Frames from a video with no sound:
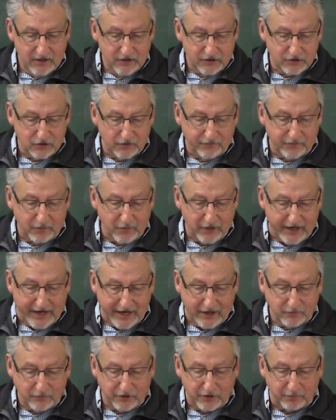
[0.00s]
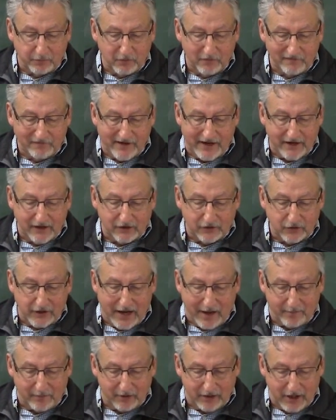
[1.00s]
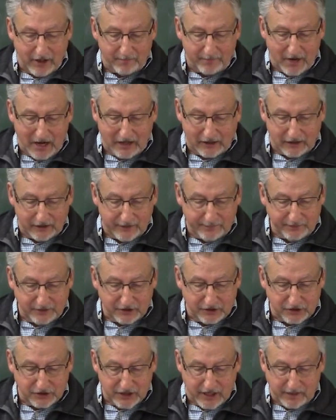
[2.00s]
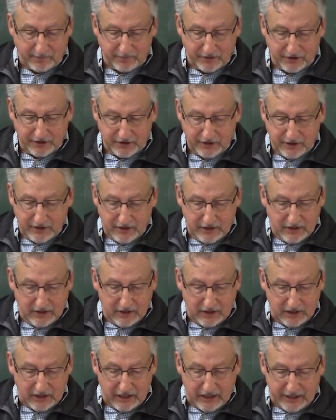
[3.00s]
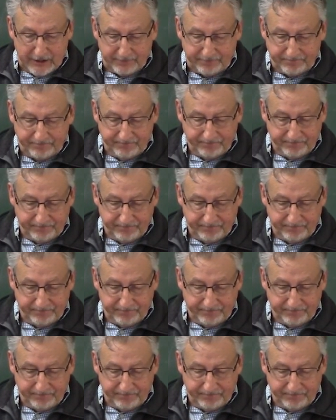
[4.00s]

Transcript: So if you want to end with a prophetic or ap apocalyptic statement, um,